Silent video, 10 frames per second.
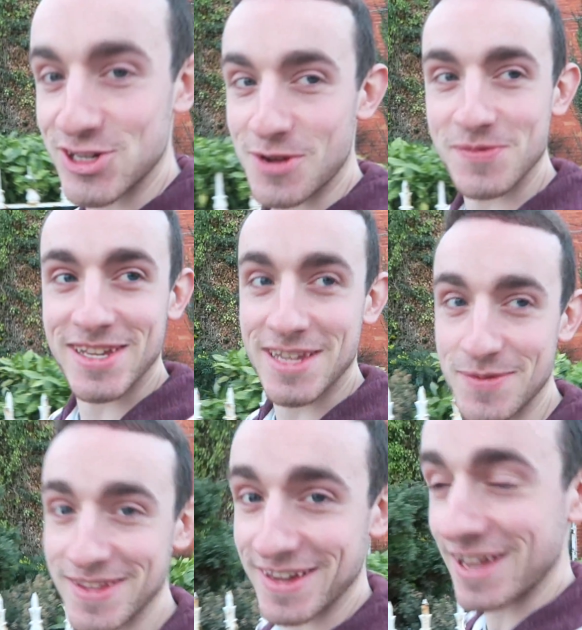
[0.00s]
to the shopping centre,
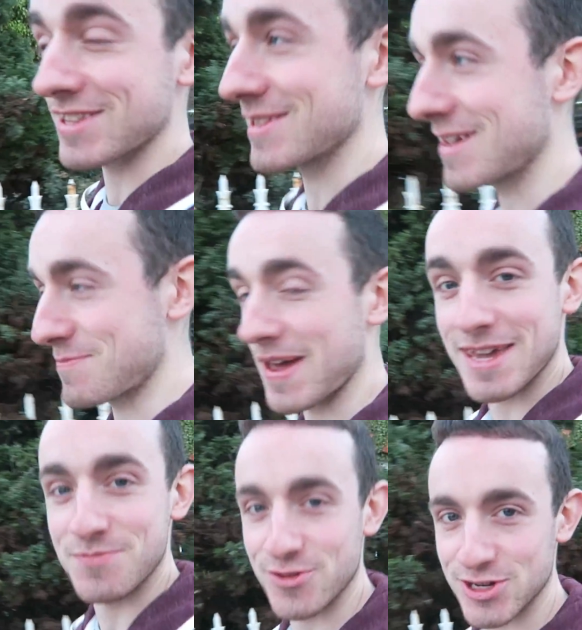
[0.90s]
man, to get a
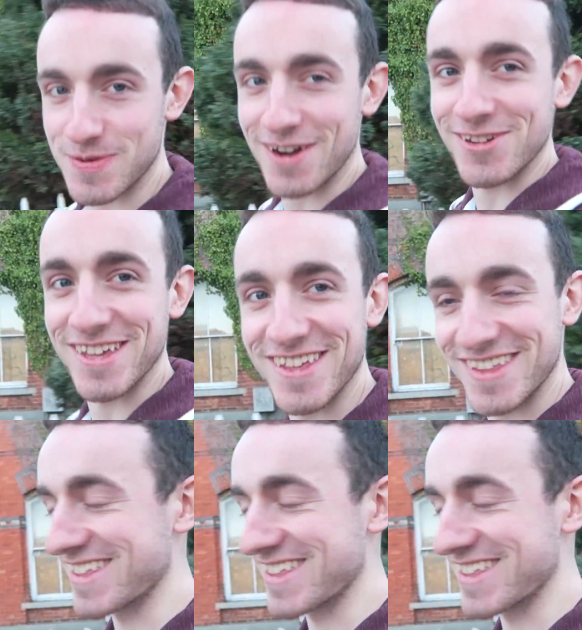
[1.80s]
paintbrush, apparently.